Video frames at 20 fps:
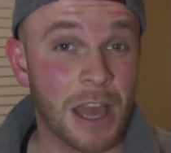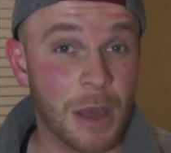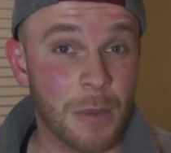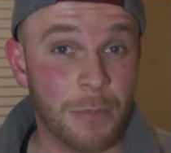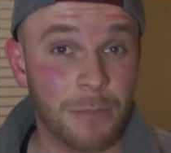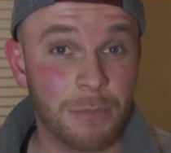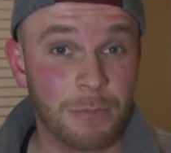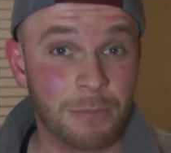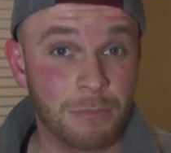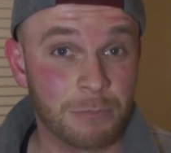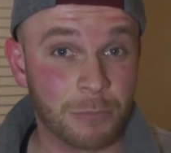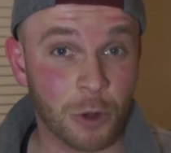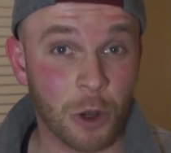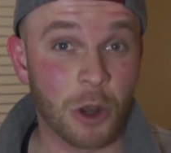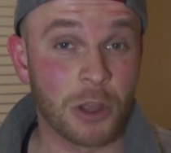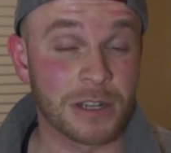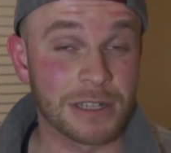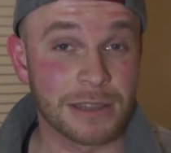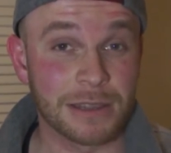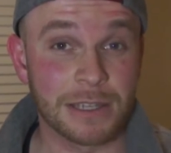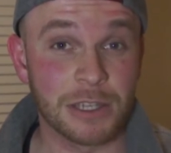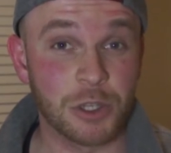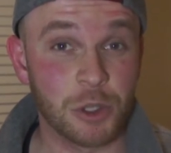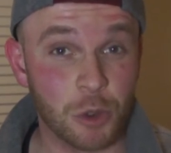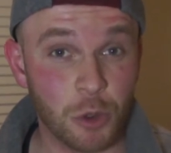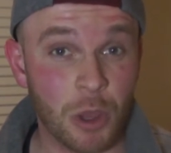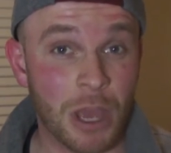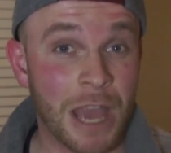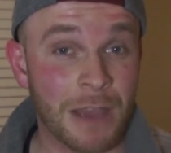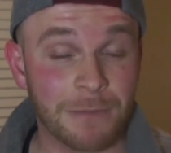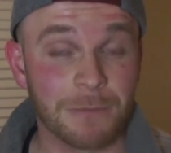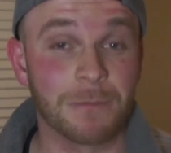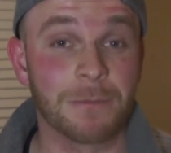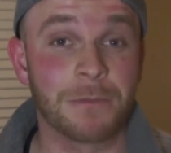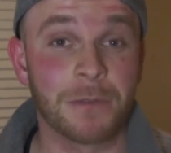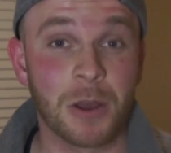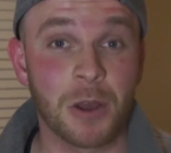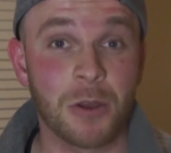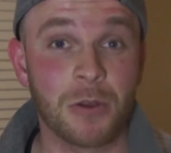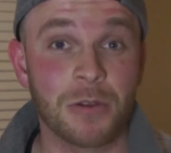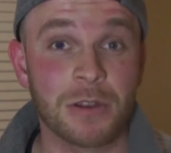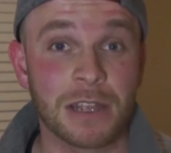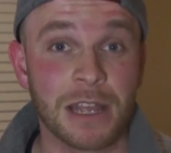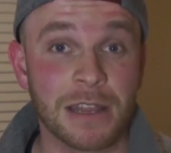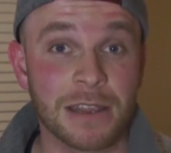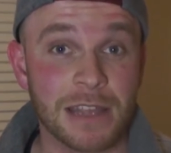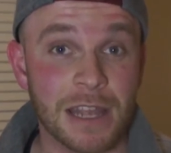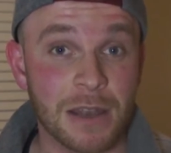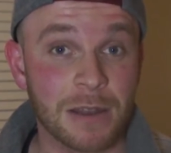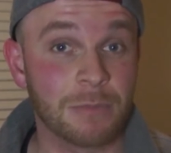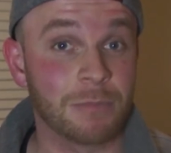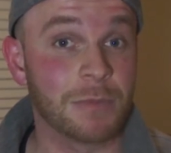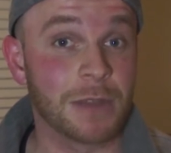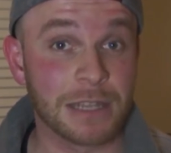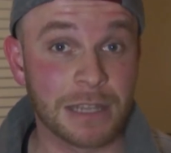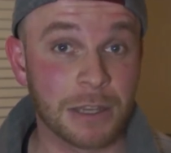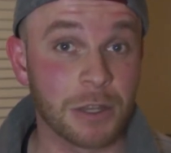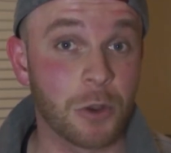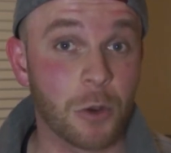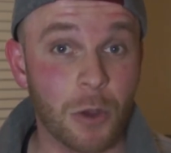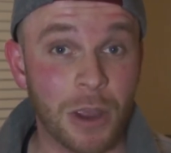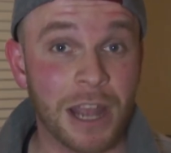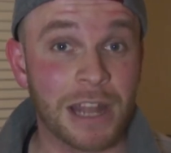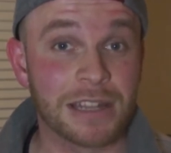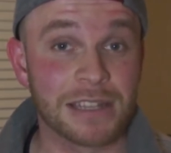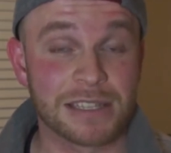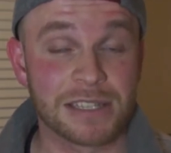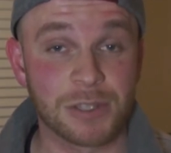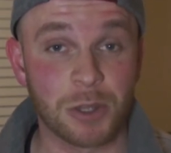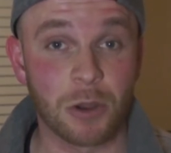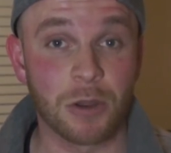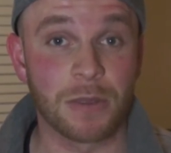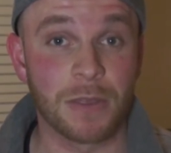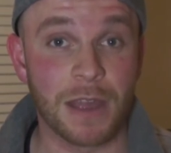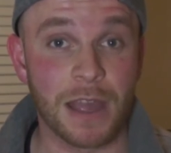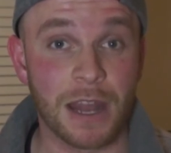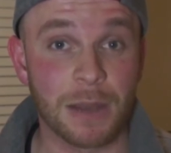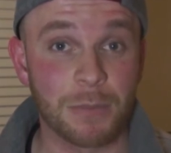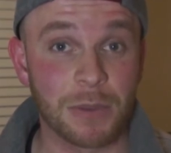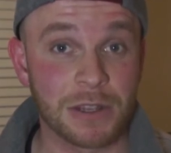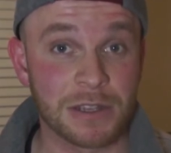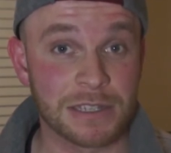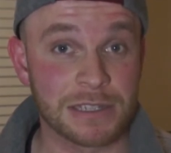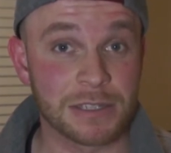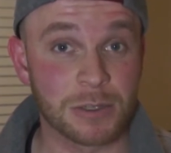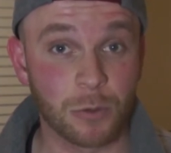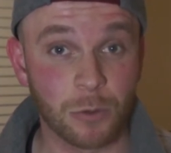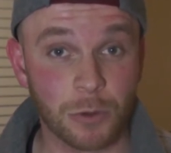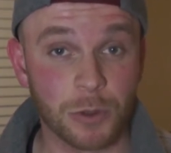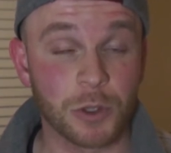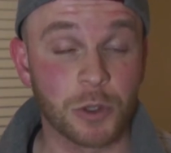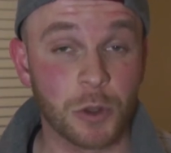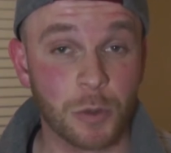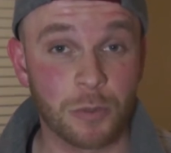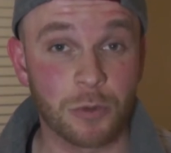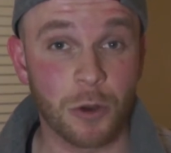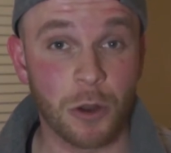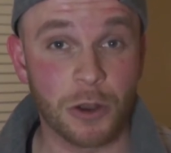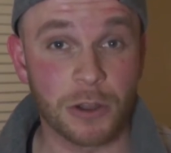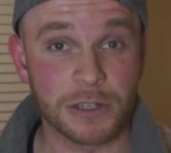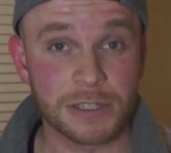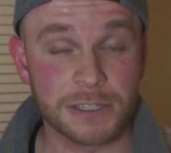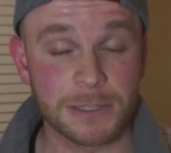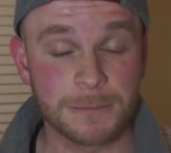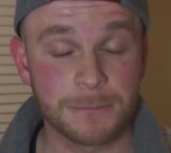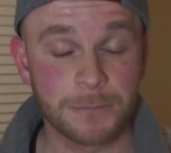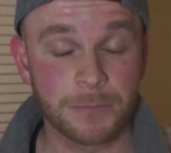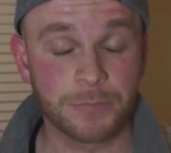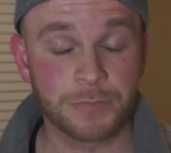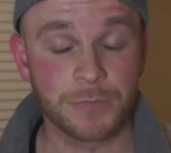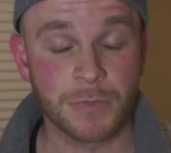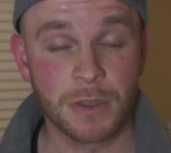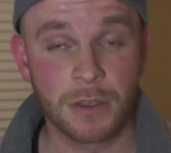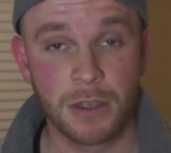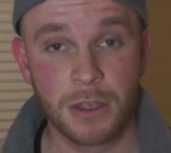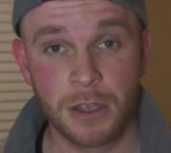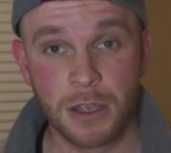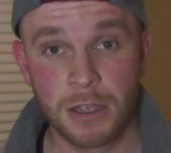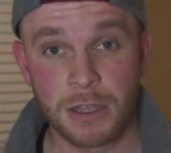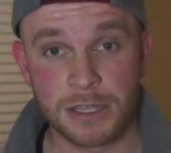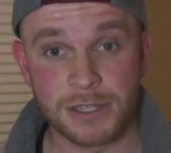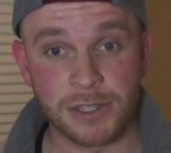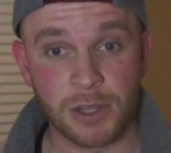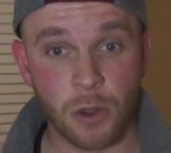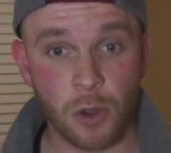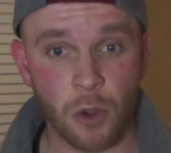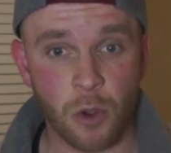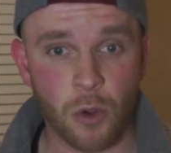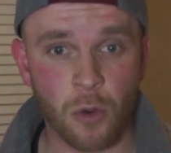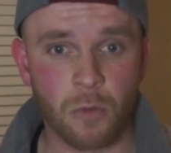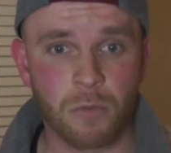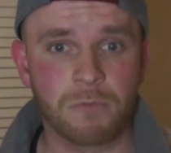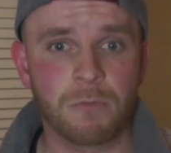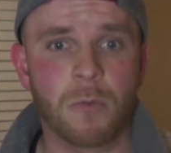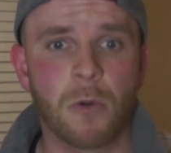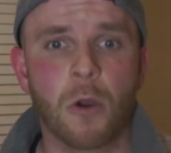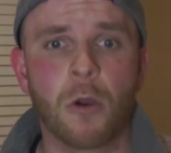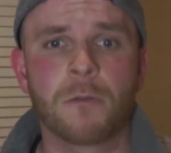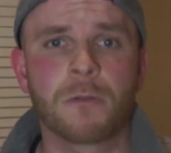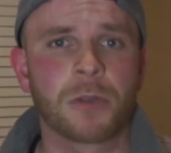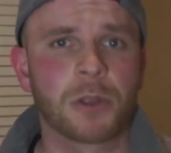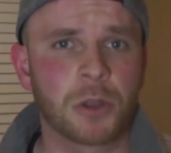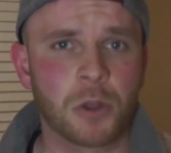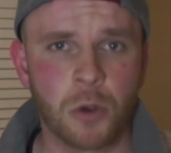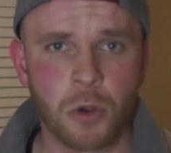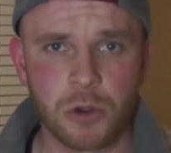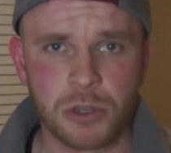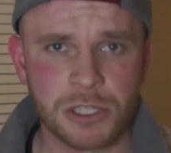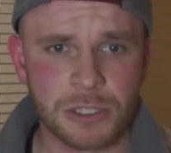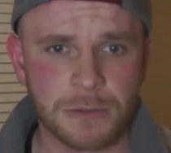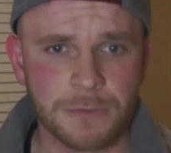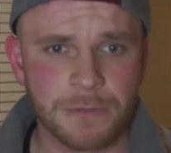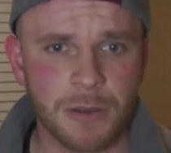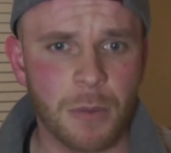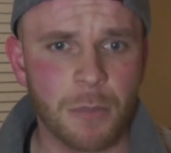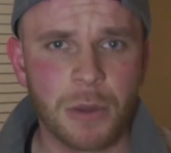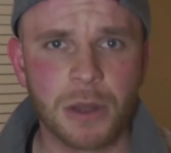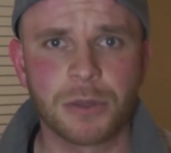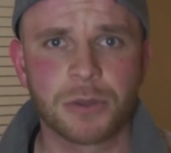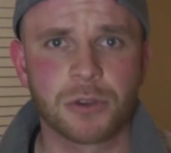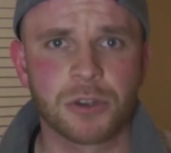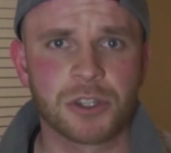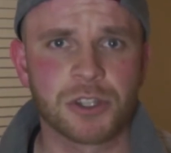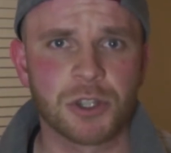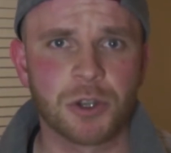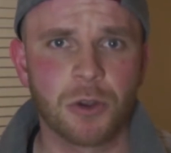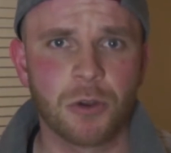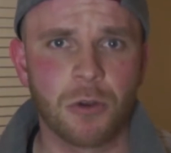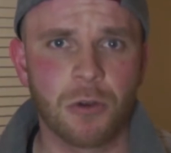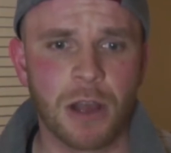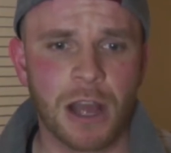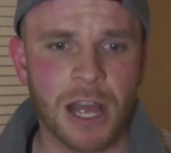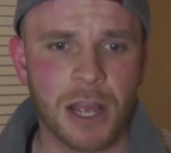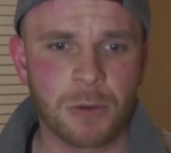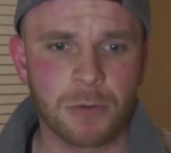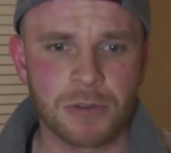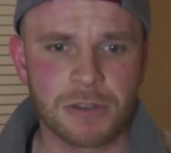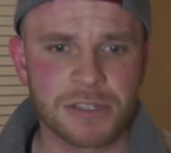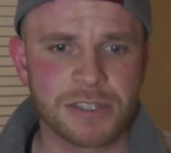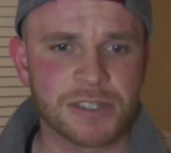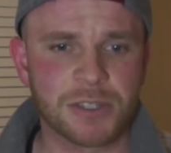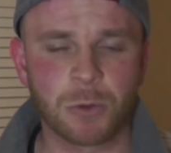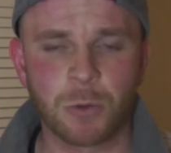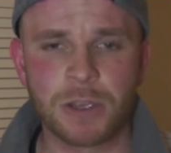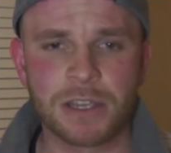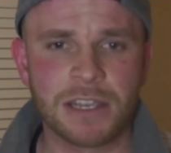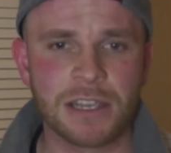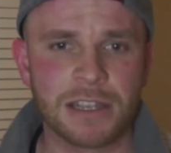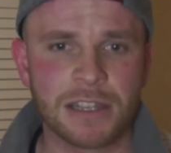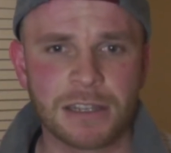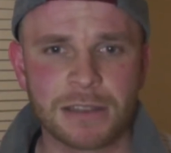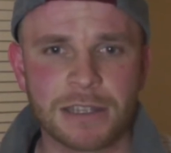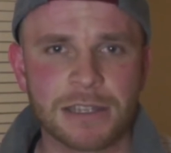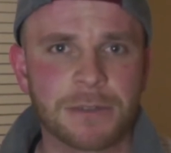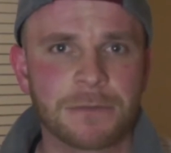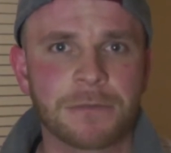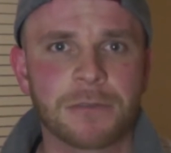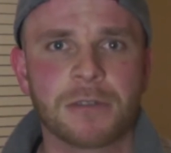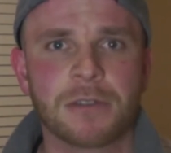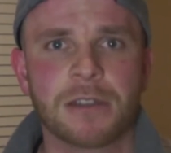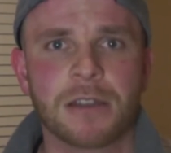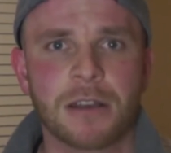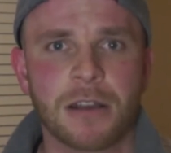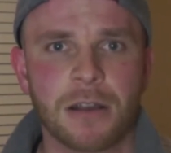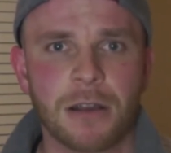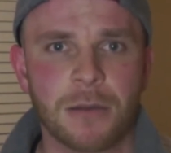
a product that you haven't found, and then they can go ahead and start that because it's a really good product. So over the course of a month or so, I was tweaking the different